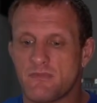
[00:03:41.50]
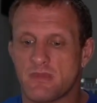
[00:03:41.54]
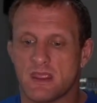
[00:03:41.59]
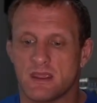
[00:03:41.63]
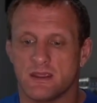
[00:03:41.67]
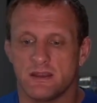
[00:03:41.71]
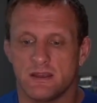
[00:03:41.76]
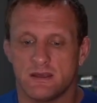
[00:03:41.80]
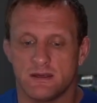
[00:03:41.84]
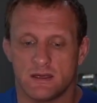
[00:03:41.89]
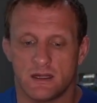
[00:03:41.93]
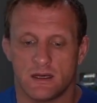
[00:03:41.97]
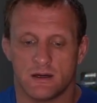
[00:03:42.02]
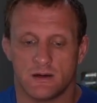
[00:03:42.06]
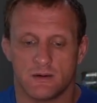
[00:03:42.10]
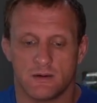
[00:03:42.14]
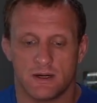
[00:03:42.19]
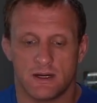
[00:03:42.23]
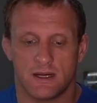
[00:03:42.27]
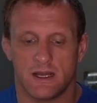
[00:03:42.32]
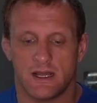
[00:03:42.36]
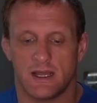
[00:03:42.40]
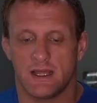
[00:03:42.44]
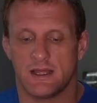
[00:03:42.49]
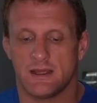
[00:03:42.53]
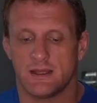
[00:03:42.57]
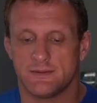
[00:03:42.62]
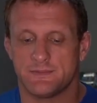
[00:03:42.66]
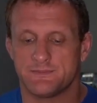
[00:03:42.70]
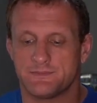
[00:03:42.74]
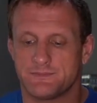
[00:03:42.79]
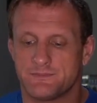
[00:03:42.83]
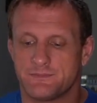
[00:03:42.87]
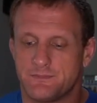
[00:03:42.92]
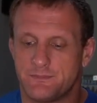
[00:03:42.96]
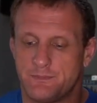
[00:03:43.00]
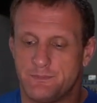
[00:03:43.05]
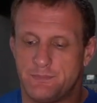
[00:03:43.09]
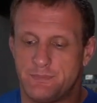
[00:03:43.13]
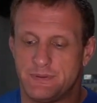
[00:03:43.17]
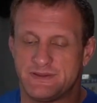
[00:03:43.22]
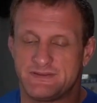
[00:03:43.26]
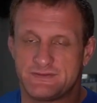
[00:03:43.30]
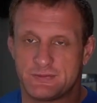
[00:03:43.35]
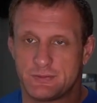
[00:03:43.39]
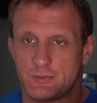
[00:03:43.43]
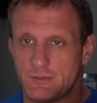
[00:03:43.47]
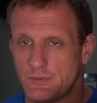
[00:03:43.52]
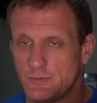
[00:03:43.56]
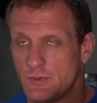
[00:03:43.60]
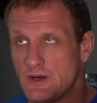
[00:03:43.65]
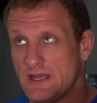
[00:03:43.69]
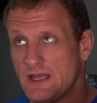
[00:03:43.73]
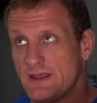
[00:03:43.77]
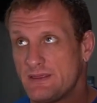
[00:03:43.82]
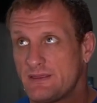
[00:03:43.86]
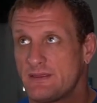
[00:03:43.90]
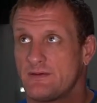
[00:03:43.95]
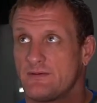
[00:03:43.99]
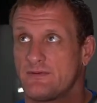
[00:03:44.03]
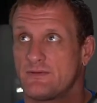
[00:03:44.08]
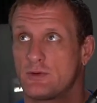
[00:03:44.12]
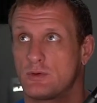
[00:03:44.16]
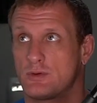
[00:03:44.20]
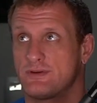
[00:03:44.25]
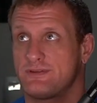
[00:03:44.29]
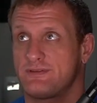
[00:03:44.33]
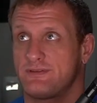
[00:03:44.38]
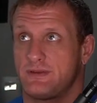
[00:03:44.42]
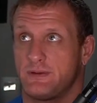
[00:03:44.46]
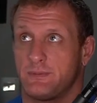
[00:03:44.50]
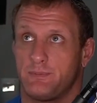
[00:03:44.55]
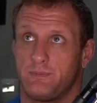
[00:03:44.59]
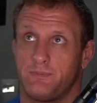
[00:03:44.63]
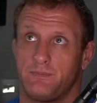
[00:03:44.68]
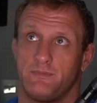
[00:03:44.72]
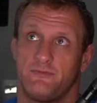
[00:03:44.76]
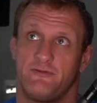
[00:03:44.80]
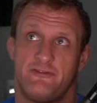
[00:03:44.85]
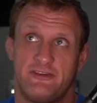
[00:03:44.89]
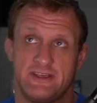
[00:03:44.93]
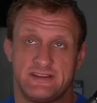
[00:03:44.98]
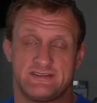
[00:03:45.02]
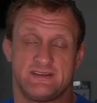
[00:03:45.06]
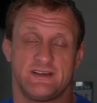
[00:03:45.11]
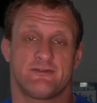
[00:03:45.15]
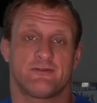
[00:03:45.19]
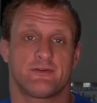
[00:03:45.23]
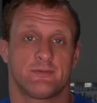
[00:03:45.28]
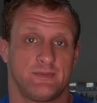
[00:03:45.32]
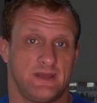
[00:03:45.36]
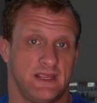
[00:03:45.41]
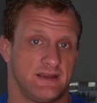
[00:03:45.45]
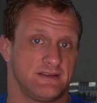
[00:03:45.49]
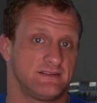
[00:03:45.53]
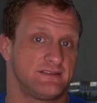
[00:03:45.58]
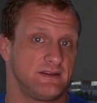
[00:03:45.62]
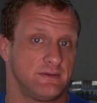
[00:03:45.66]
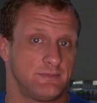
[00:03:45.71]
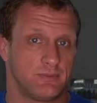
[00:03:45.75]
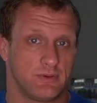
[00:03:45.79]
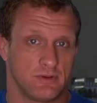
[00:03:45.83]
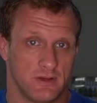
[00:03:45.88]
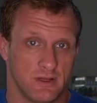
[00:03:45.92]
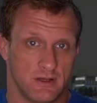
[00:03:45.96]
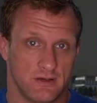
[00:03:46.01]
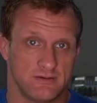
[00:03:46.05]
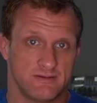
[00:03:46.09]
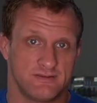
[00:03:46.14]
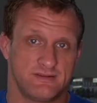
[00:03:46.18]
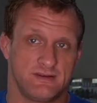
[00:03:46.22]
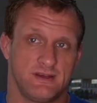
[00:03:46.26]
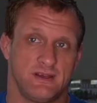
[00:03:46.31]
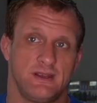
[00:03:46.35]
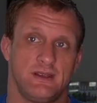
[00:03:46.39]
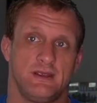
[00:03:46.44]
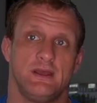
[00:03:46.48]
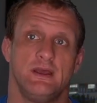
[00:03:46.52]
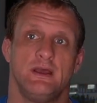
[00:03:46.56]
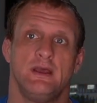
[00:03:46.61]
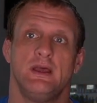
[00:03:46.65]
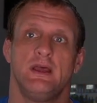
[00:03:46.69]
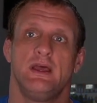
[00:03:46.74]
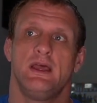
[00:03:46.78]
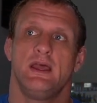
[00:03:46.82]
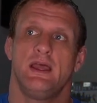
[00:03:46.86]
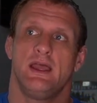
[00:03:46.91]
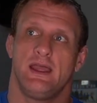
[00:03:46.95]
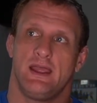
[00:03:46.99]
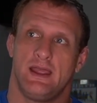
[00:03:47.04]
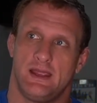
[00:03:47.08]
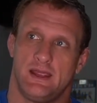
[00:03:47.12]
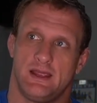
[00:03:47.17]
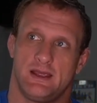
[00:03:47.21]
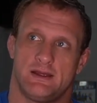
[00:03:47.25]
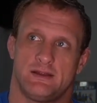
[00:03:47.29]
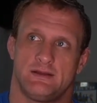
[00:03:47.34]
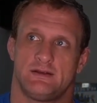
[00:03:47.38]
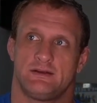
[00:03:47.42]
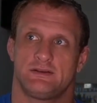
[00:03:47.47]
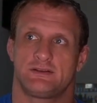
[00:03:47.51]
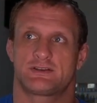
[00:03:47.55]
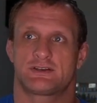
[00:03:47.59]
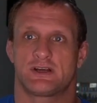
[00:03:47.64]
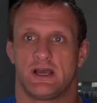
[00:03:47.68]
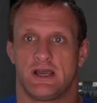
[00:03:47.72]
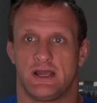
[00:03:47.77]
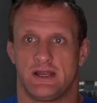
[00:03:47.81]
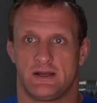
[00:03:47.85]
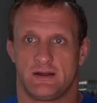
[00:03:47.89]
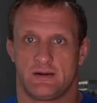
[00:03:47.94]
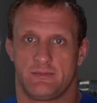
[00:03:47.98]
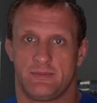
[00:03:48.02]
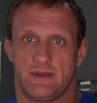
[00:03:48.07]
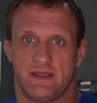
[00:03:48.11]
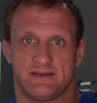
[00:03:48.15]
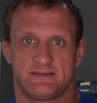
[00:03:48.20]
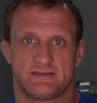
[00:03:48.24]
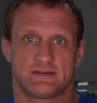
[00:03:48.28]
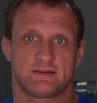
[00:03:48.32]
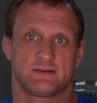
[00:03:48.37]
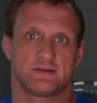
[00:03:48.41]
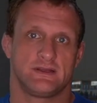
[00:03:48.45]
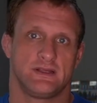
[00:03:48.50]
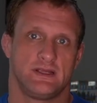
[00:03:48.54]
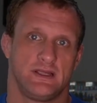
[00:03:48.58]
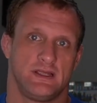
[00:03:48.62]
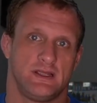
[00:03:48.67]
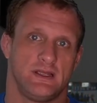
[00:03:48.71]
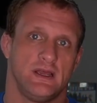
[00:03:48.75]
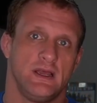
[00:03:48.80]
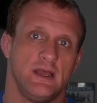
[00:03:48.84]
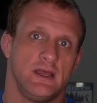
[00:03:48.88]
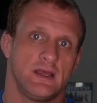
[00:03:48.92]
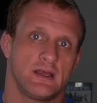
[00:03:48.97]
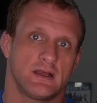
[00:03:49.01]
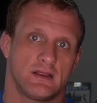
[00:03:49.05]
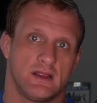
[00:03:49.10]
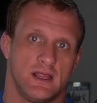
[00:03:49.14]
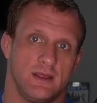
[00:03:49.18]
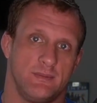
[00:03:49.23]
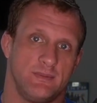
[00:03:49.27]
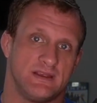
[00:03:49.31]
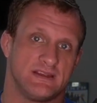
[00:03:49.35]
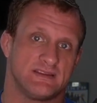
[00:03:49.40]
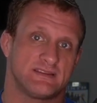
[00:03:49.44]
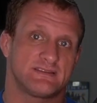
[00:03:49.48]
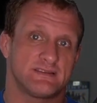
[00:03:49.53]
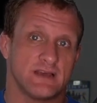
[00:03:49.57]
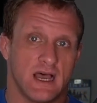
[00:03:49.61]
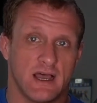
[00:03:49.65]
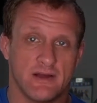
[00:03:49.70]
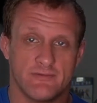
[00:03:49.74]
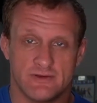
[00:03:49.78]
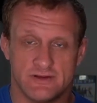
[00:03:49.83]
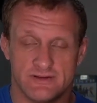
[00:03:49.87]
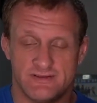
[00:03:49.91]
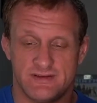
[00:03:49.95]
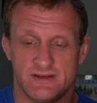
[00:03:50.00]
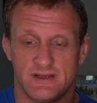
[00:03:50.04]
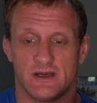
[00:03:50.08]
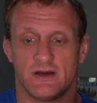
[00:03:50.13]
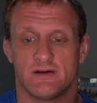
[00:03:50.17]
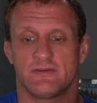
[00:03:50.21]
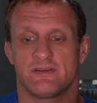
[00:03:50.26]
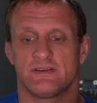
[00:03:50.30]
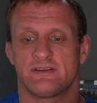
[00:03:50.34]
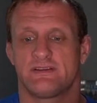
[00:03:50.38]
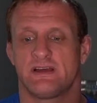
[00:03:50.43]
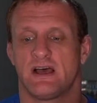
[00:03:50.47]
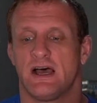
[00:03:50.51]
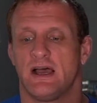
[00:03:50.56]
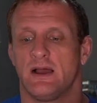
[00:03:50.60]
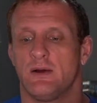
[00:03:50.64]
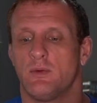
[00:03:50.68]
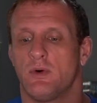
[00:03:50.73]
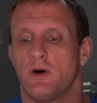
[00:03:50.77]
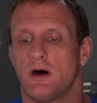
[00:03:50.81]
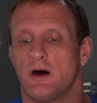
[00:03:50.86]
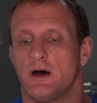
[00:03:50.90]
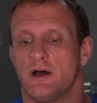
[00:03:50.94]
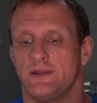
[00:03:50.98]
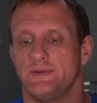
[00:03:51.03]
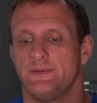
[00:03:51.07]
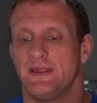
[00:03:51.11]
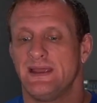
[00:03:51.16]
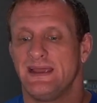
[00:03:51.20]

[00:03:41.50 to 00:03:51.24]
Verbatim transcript: You know, between, with of course the visit from Nancy Pelosi and China basically claiming sovereignty over Taiwan